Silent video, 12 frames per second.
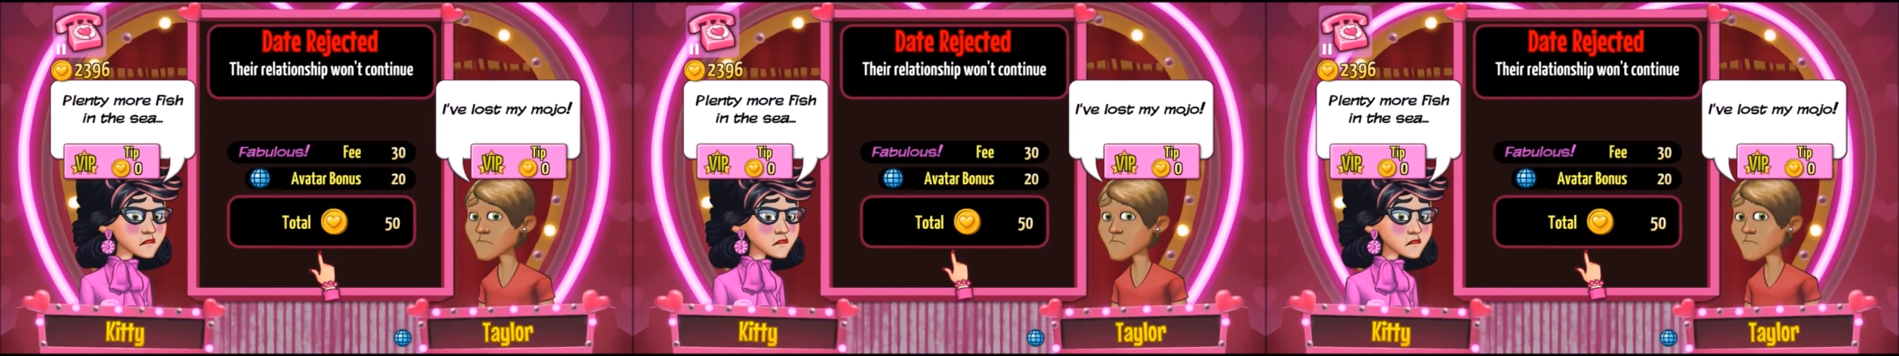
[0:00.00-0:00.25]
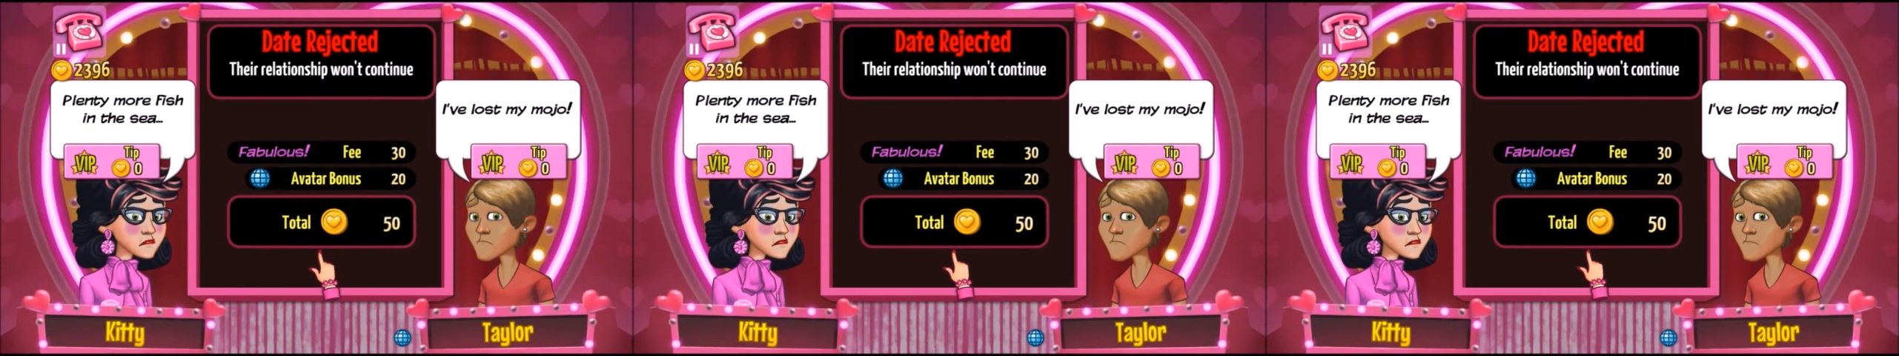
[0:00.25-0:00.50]

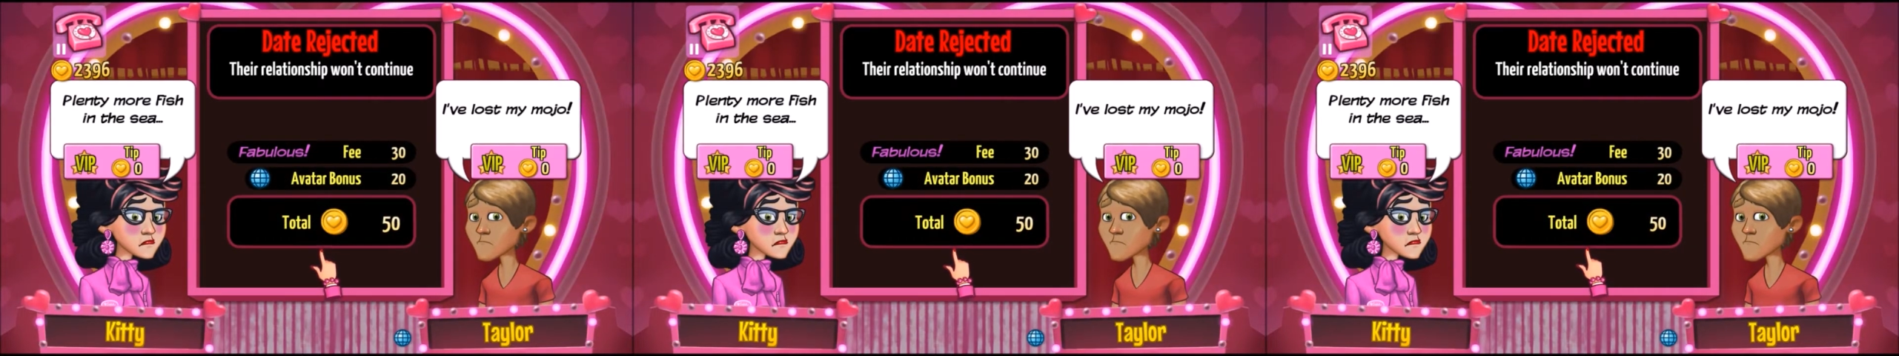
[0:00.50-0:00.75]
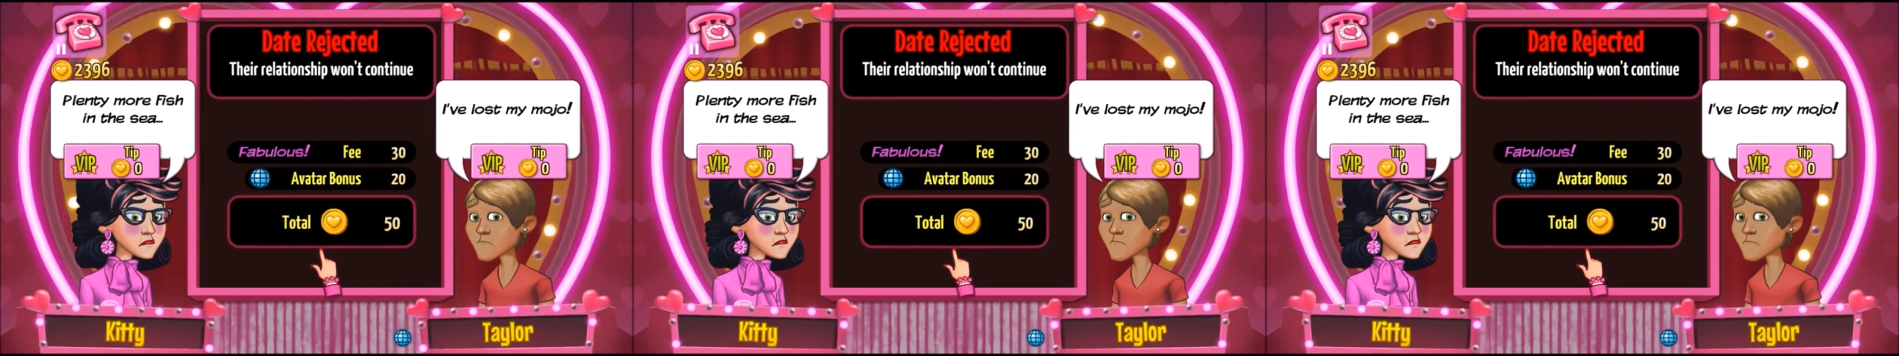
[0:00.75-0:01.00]

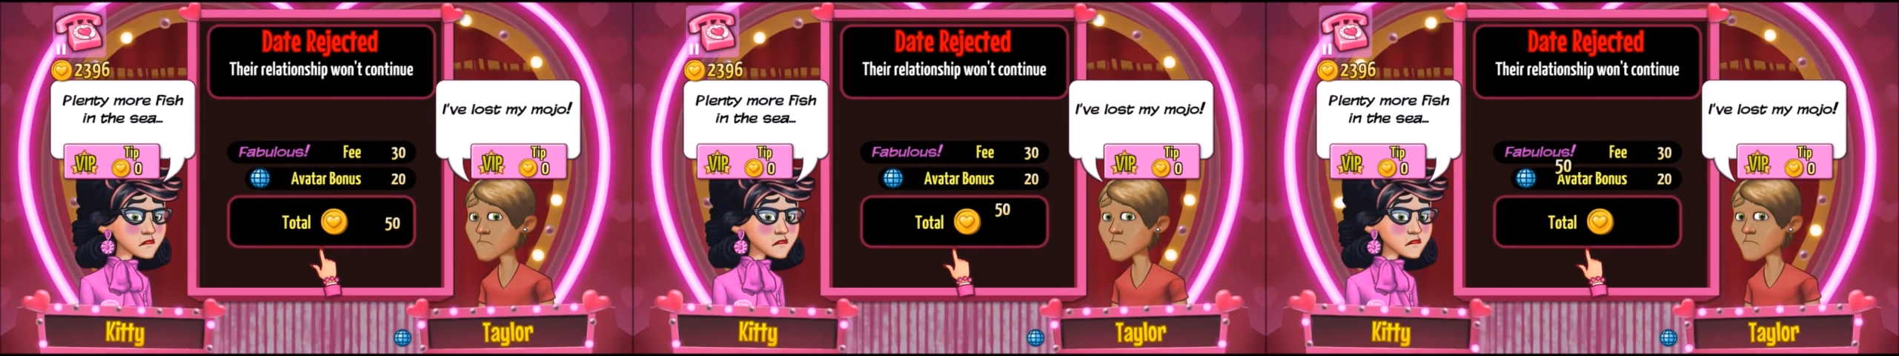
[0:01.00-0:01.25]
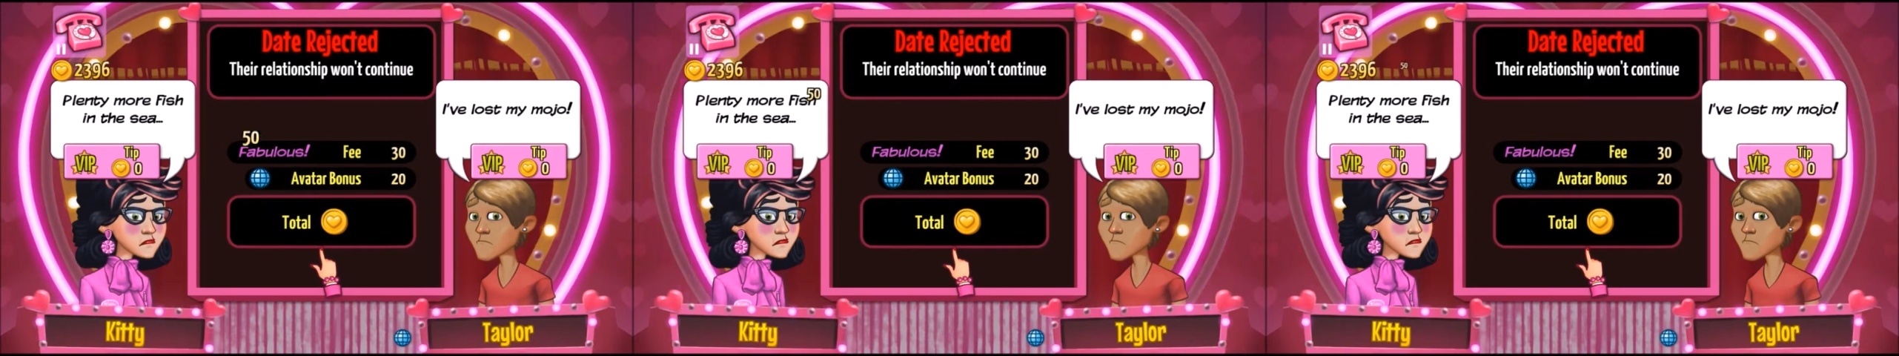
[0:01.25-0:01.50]

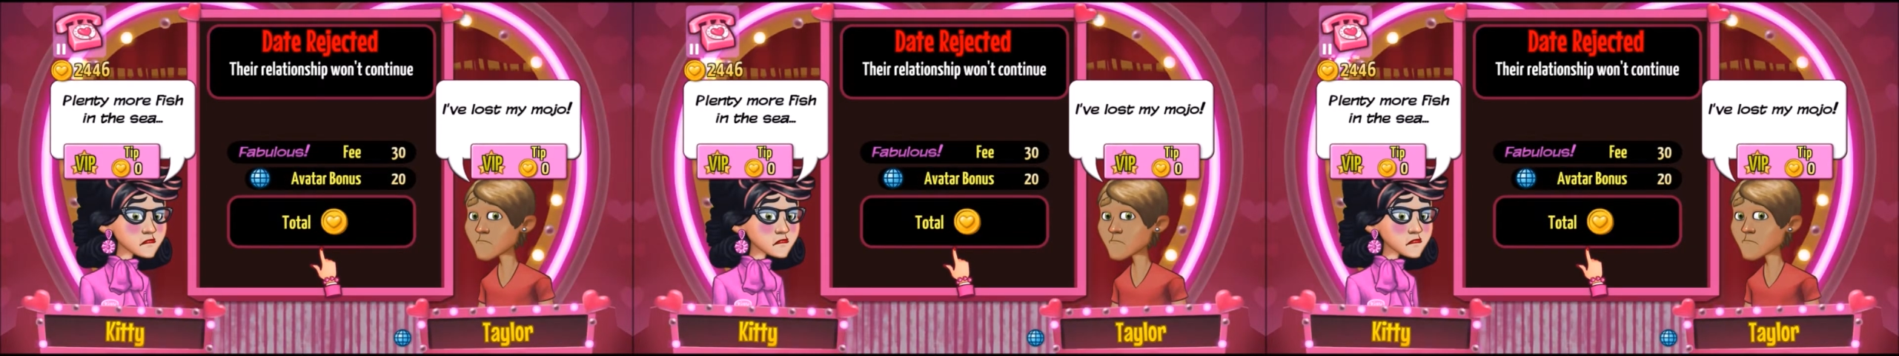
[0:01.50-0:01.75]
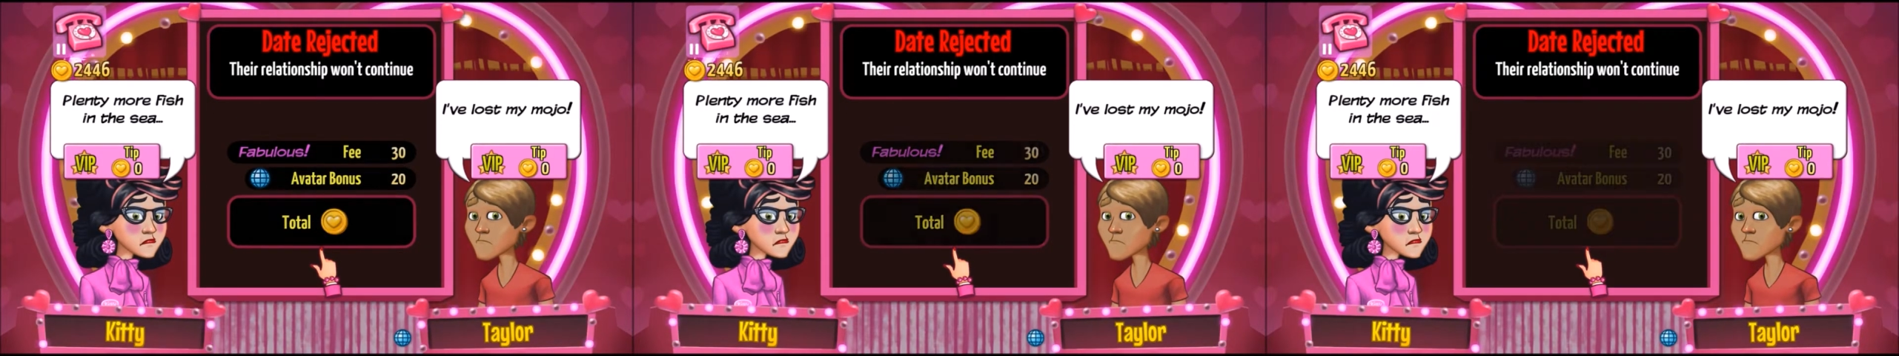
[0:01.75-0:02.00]

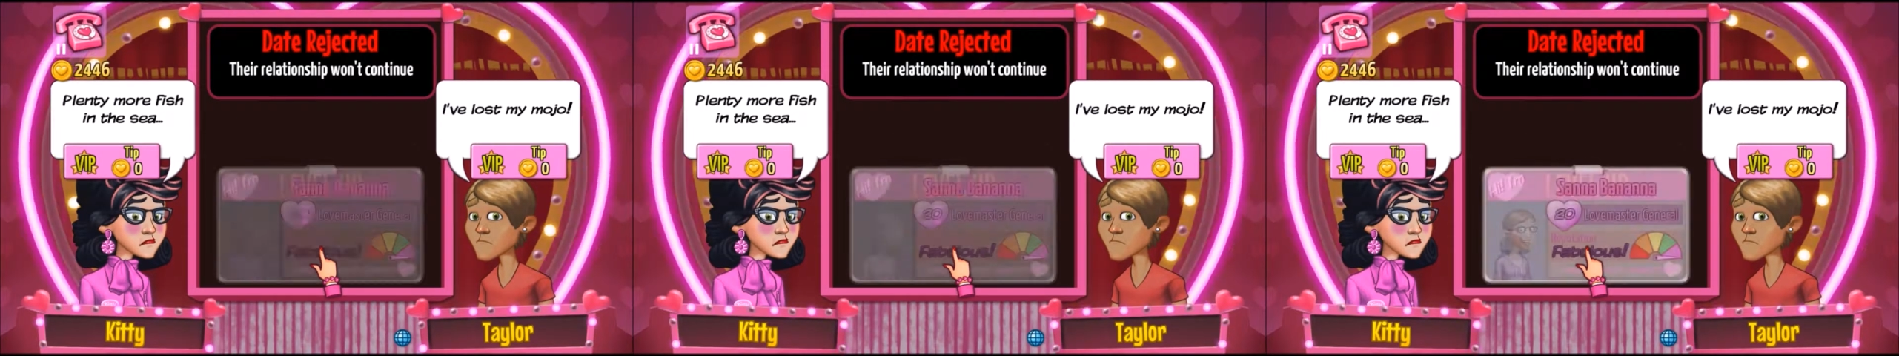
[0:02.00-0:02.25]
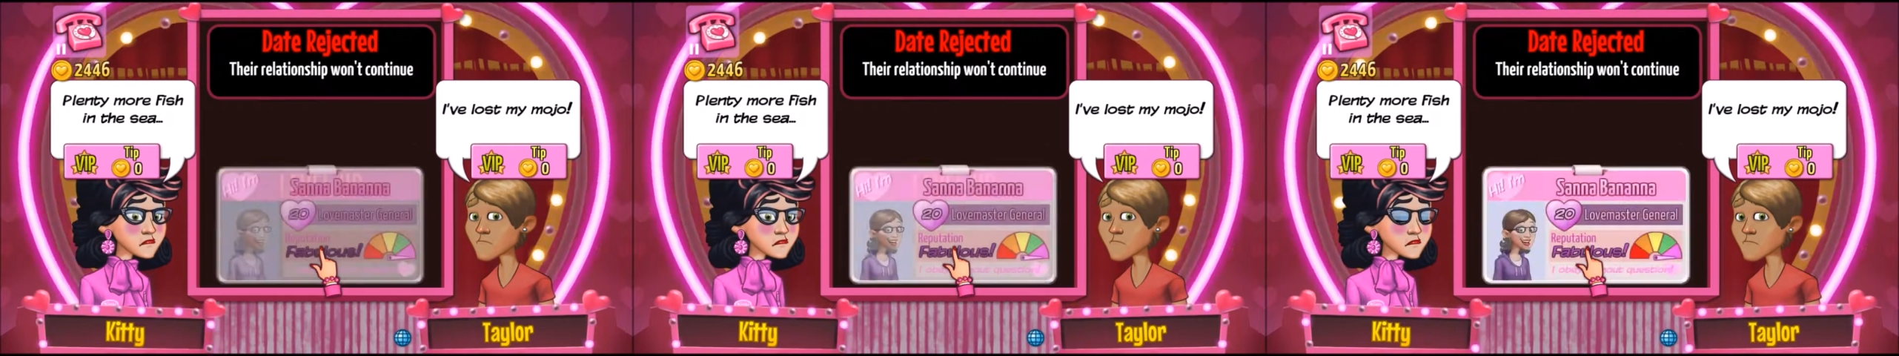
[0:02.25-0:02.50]

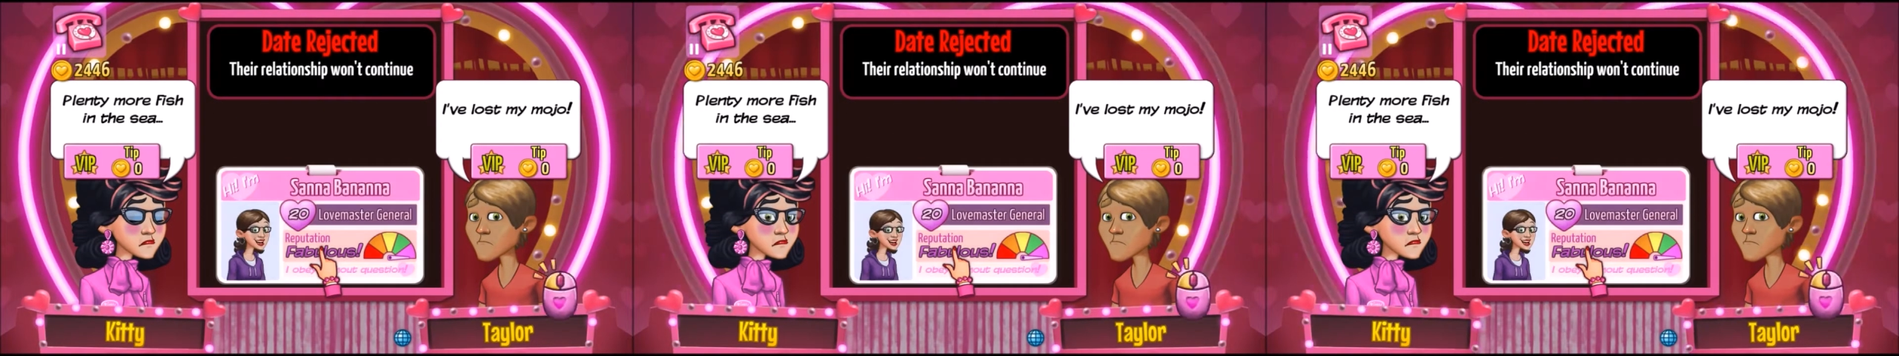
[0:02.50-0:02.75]
Nothing is said.